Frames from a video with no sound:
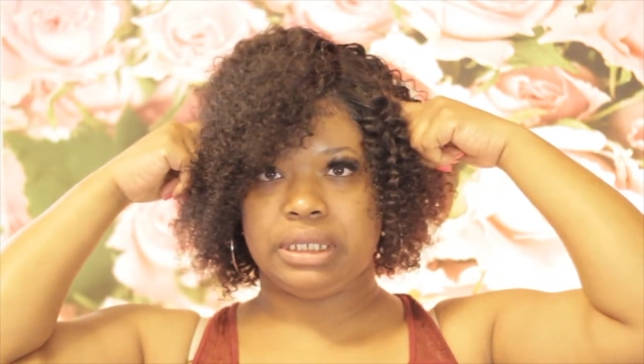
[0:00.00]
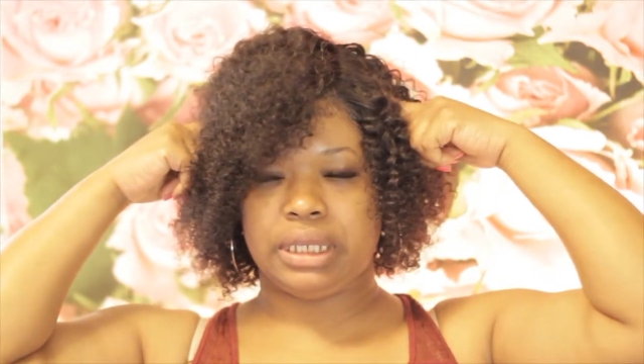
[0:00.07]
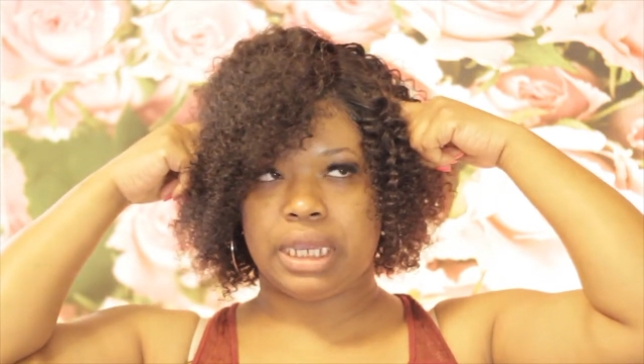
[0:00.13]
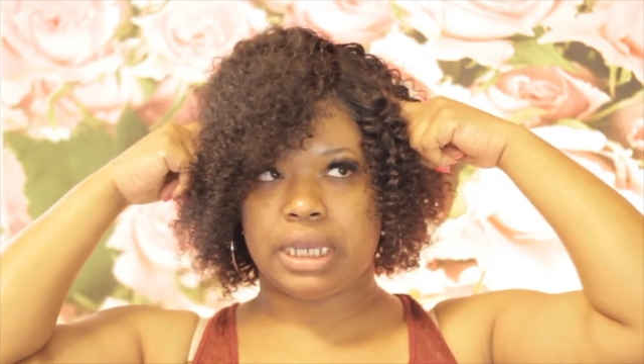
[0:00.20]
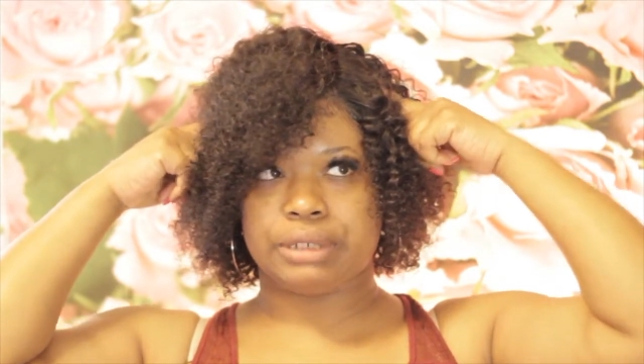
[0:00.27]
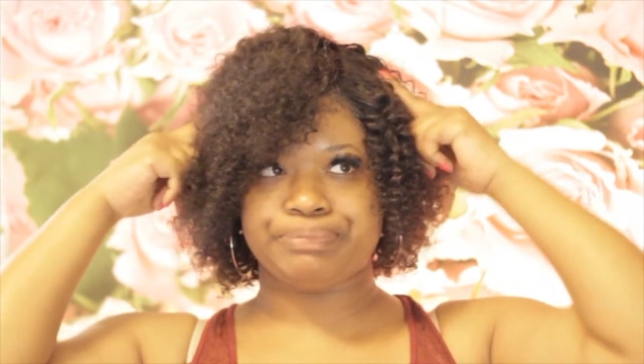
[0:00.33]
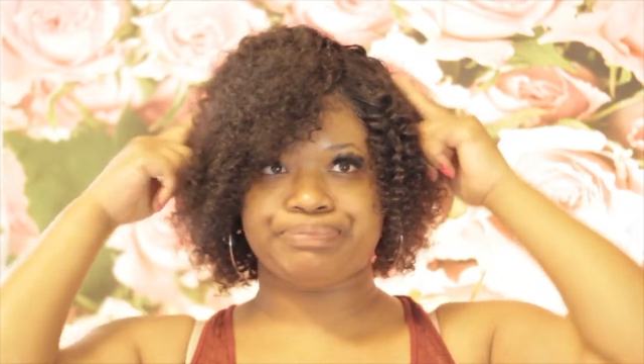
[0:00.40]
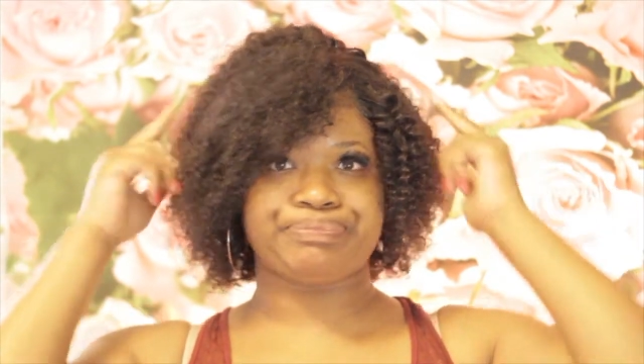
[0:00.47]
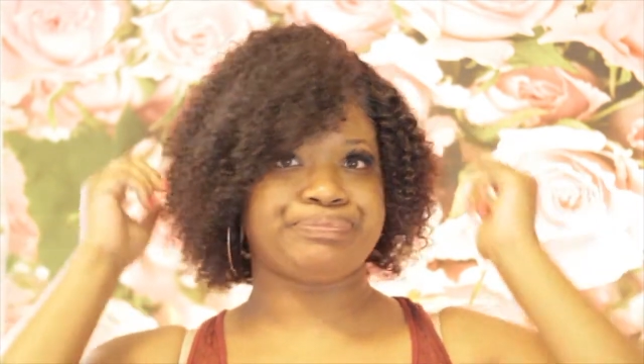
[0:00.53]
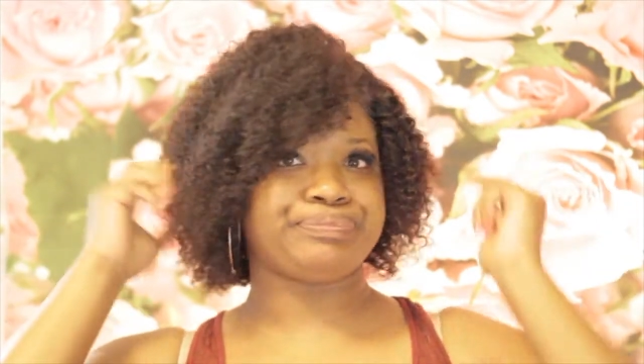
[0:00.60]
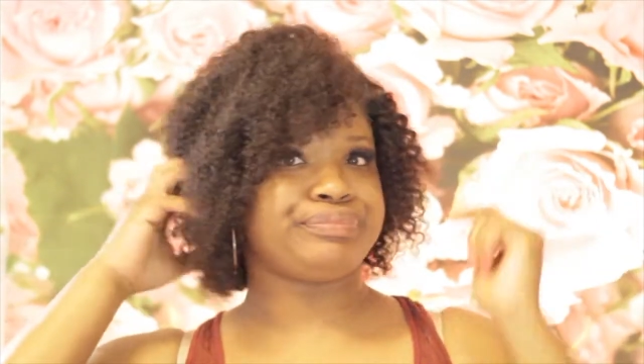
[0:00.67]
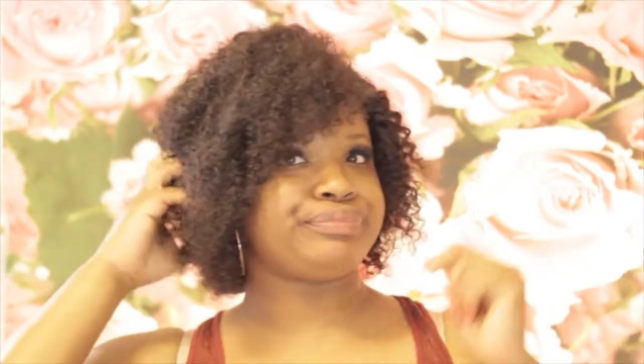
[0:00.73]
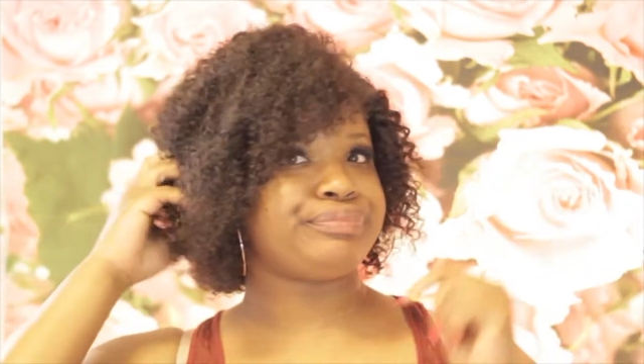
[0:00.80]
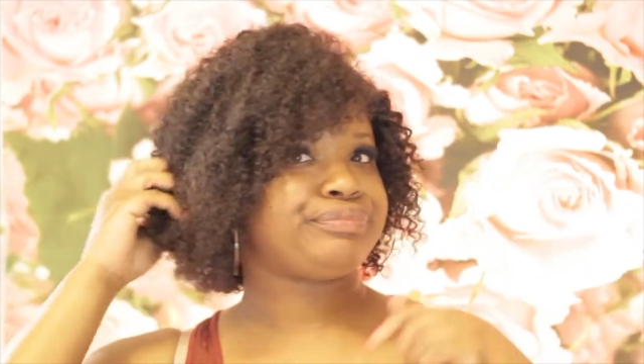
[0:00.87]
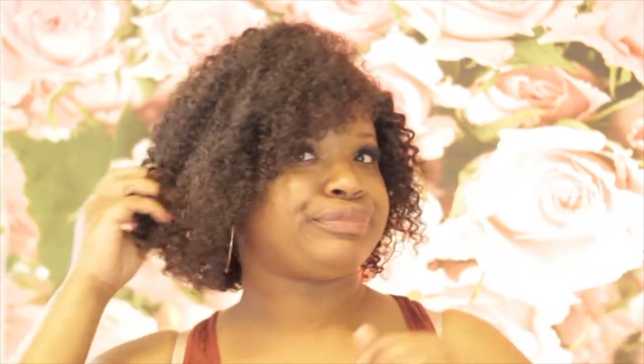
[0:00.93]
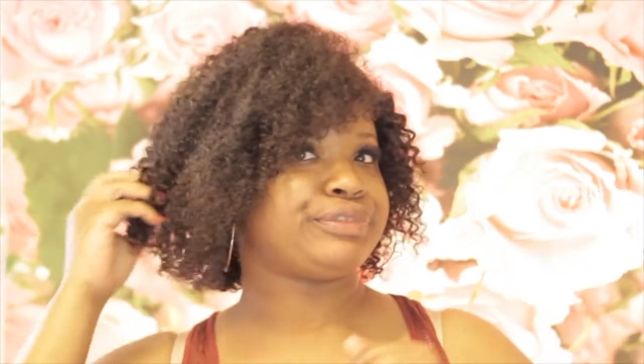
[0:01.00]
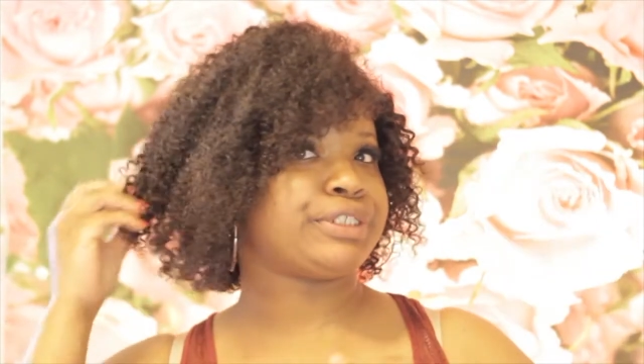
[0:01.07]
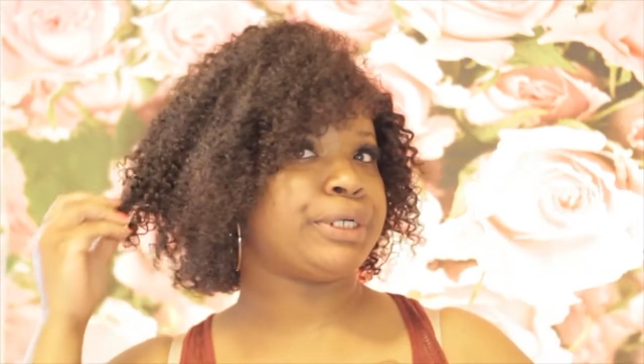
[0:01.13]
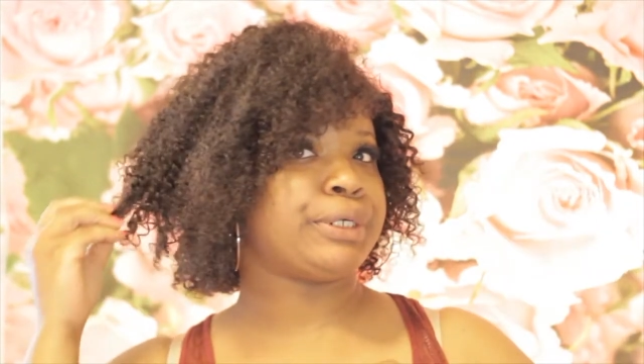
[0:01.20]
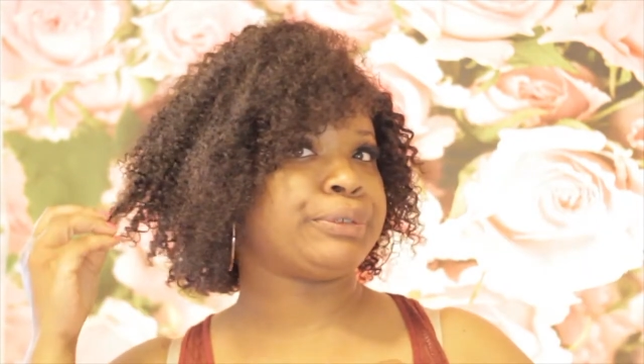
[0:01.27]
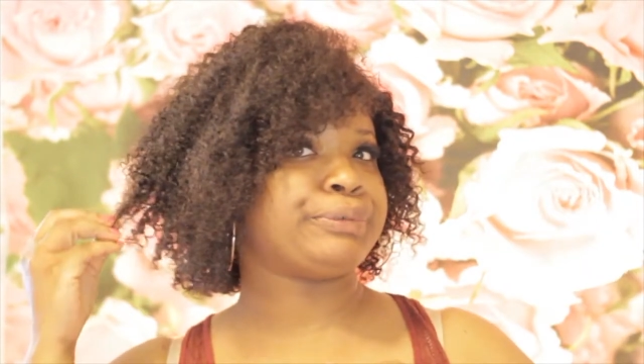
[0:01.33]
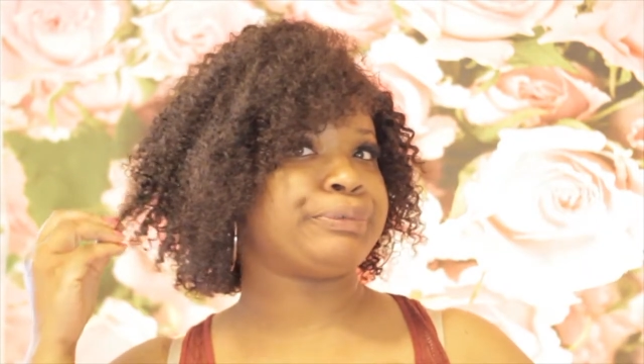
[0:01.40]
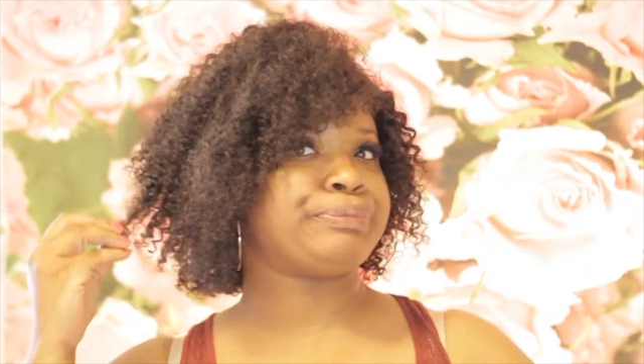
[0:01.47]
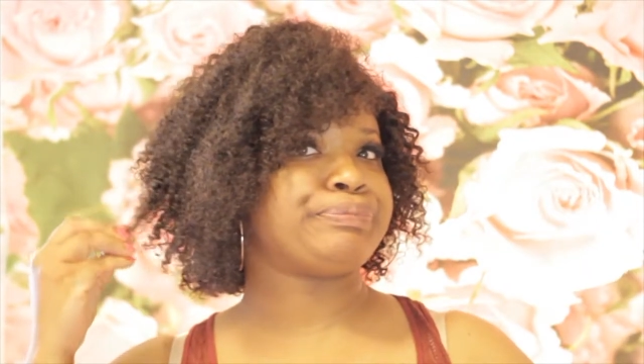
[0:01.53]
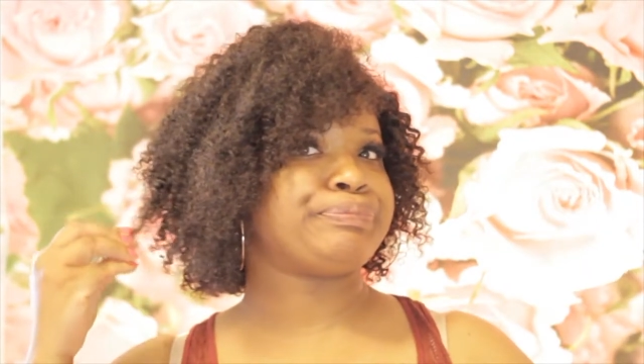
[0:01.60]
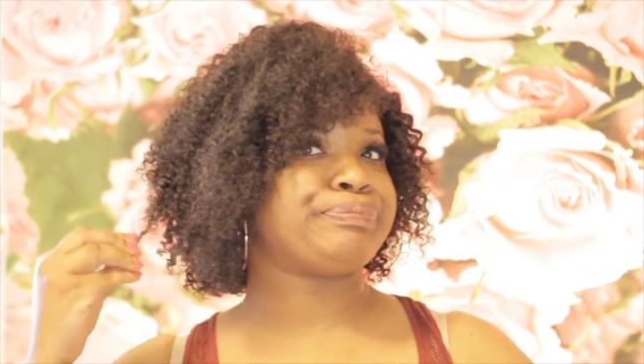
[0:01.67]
yeah, so